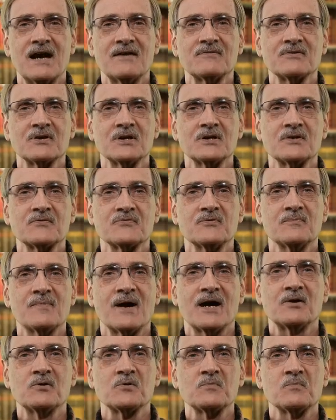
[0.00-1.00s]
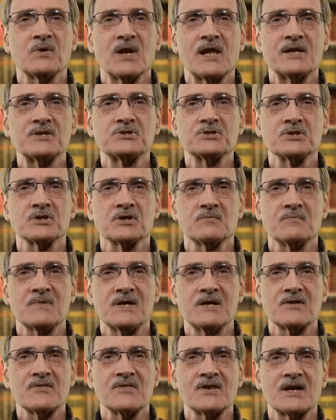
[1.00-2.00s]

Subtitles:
I've learned from my own blood sugar meter